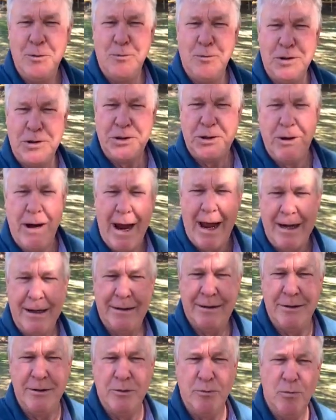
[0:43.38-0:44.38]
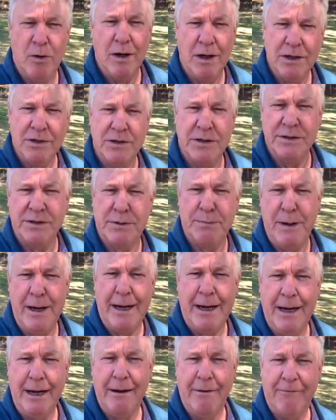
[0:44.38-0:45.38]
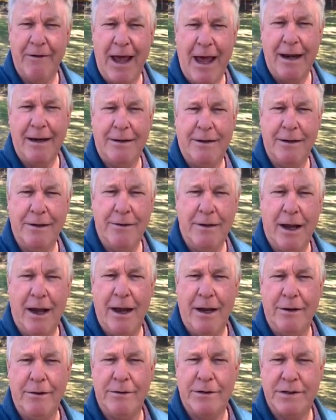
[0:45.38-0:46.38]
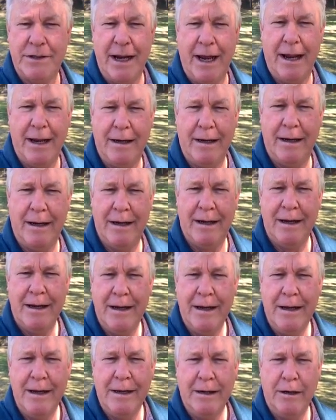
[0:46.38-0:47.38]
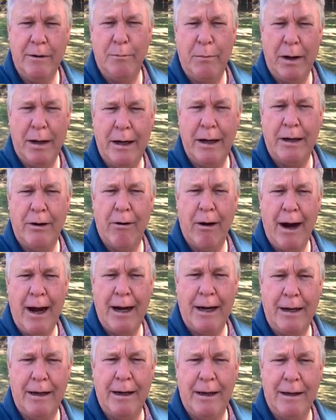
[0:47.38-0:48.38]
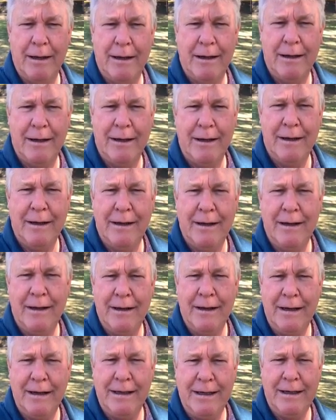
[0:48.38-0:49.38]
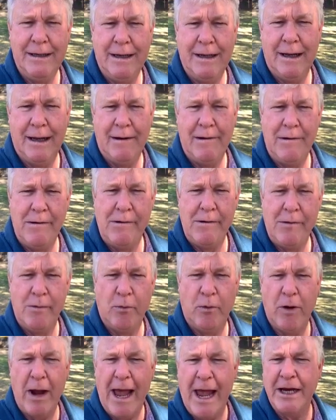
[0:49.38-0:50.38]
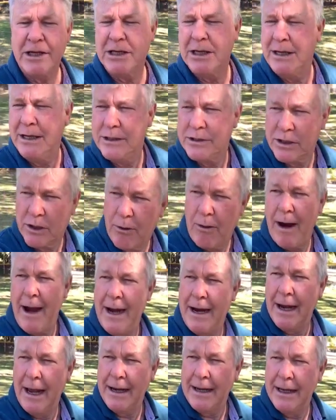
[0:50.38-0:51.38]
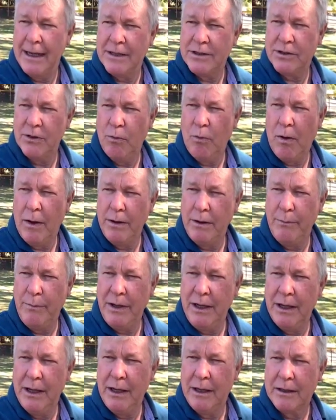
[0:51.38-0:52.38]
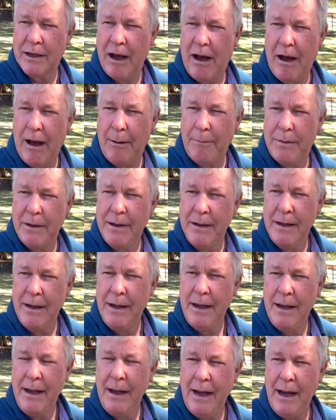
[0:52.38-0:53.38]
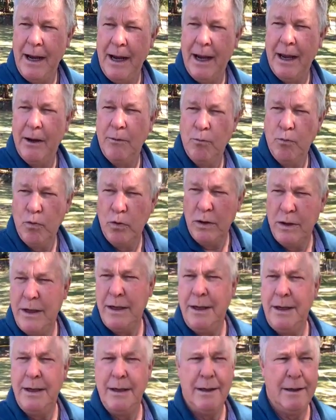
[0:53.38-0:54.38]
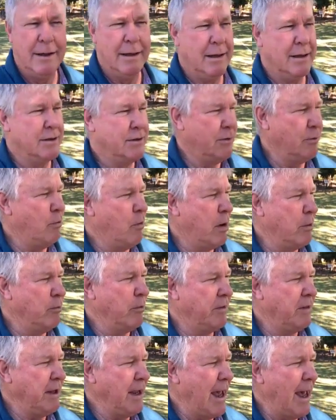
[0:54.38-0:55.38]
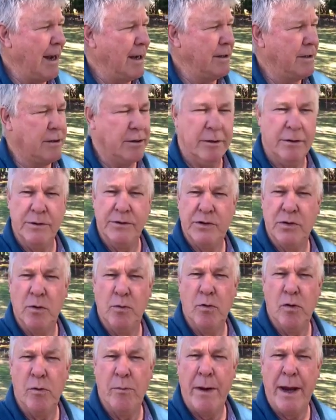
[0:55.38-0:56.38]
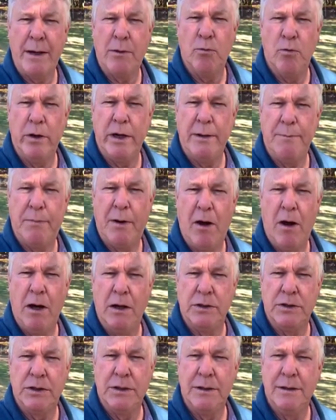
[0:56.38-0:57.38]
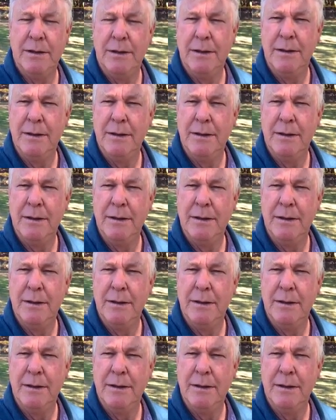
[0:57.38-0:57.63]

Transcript: what your attitude was. And speaking of attitude, I understand that your buddy Greg, he, uh, well, actually, it's Greg, I guess, that wanted to be a cop and Woody is the one with the attitude. So we'll make Woody Ponch.